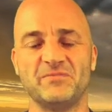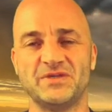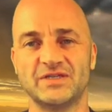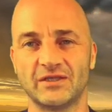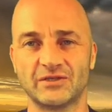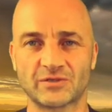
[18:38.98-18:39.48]

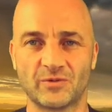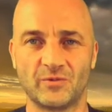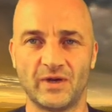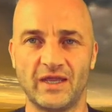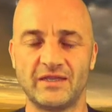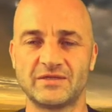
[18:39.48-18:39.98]
gentle
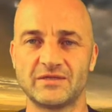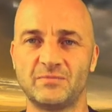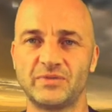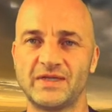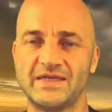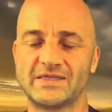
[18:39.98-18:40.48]
way to
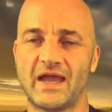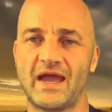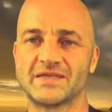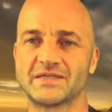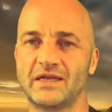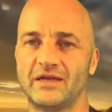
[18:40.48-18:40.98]
please
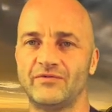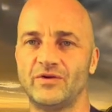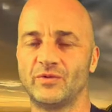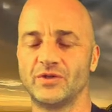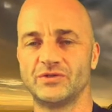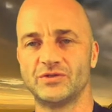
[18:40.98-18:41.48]
ask
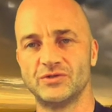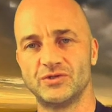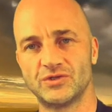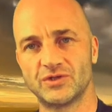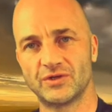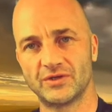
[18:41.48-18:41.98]
everyone to
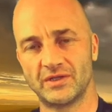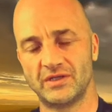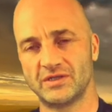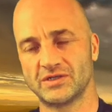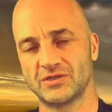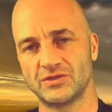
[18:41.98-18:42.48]
ensure that
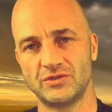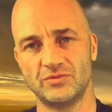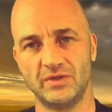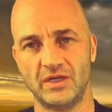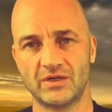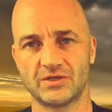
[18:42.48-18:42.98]
there's a 2
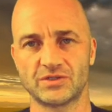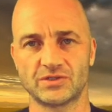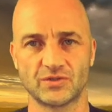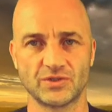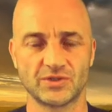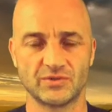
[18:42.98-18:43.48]
meter
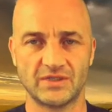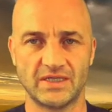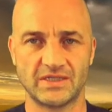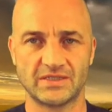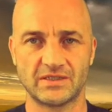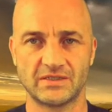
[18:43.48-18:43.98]
social
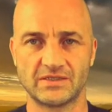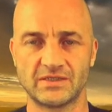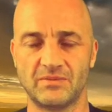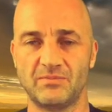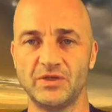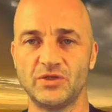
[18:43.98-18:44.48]
distance
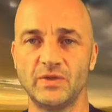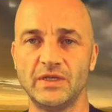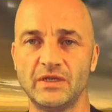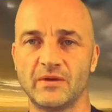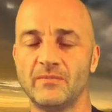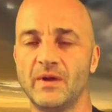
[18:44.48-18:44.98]
in
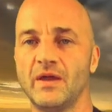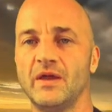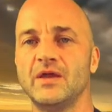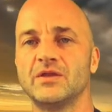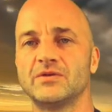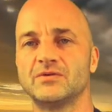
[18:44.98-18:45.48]
between them,
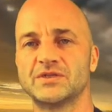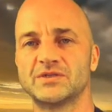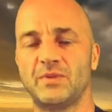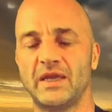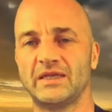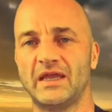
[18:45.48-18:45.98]
to
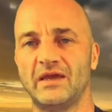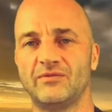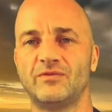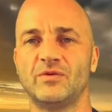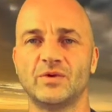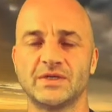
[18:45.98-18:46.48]
respect
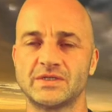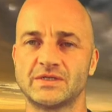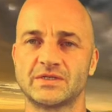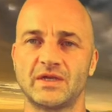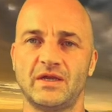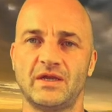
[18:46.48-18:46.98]

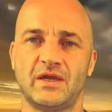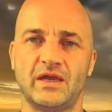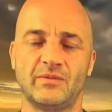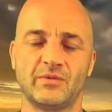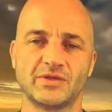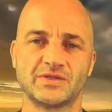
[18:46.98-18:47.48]
everyone's
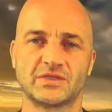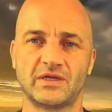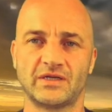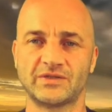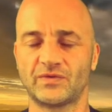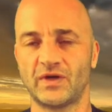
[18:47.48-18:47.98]

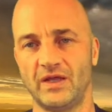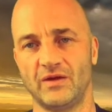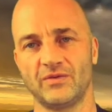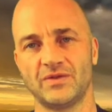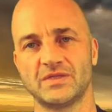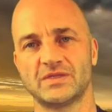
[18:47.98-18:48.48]
concerns for
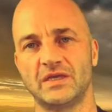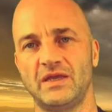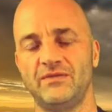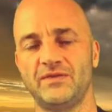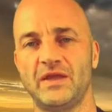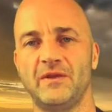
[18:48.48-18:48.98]
health and
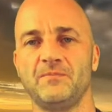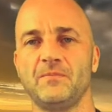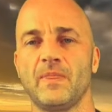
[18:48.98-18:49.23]
safety.